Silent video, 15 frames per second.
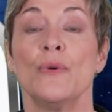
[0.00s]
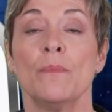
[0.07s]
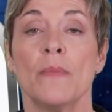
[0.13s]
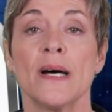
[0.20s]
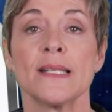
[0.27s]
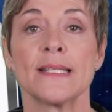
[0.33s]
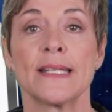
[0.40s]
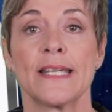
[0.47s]
You
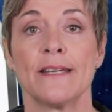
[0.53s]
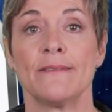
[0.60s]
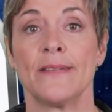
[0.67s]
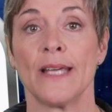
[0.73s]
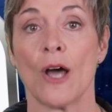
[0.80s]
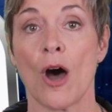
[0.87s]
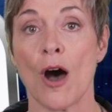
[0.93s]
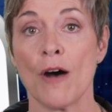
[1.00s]
must give
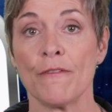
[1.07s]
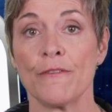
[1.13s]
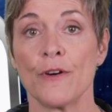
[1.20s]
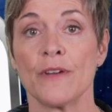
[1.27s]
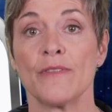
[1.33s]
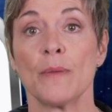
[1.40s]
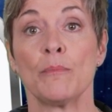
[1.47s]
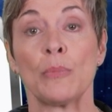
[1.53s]
the
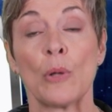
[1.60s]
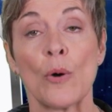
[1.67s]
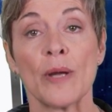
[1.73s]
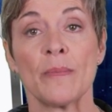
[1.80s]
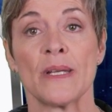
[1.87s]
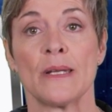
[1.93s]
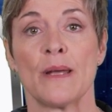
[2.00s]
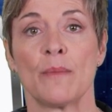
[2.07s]
offer of
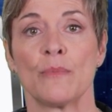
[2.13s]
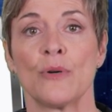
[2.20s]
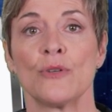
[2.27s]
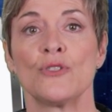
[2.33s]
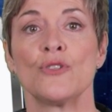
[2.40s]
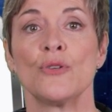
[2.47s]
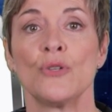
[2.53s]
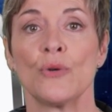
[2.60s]
employment
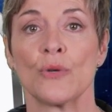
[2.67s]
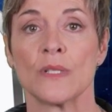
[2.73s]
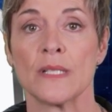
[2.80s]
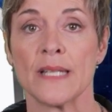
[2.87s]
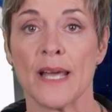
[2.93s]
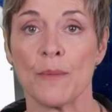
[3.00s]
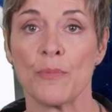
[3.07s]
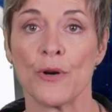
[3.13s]
number to your
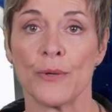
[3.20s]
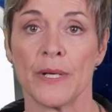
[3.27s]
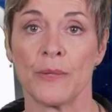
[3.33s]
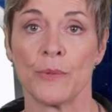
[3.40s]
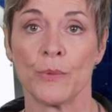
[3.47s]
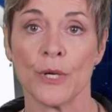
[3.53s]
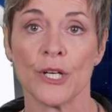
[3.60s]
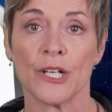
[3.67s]

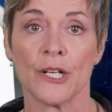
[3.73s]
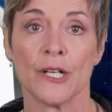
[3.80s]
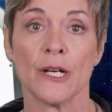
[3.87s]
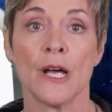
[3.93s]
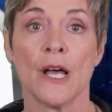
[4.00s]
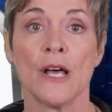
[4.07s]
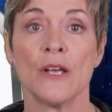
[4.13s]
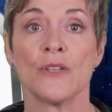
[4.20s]
temporary
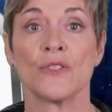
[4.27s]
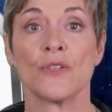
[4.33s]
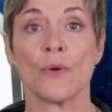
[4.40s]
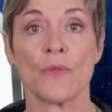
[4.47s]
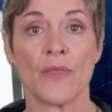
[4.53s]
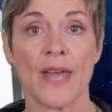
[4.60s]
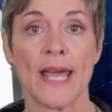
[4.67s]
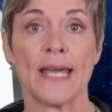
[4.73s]
worker
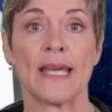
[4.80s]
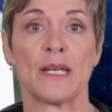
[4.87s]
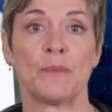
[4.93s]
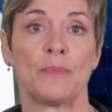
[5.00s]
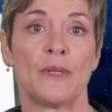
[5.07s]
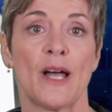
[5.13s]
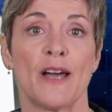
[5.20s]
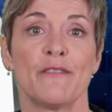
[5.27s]
so they can
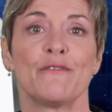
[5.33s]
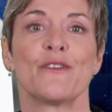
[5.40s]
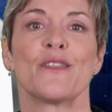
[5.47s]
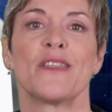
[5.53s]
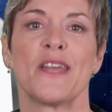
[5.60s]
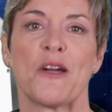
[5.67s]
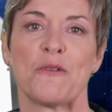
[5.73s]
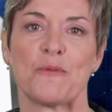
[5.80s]
apply for
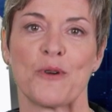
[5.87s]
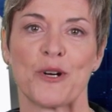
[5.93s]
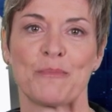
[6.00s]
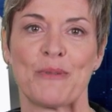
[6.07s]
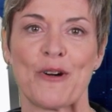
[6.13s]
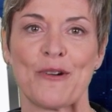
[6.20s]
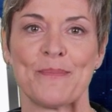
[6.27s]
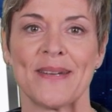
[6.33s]
their work
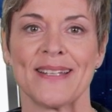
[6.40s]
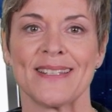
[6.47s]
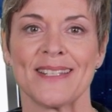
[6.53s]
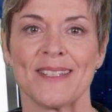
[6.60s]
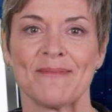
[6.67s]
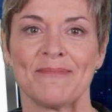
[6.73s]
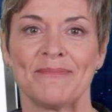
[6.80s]
permit.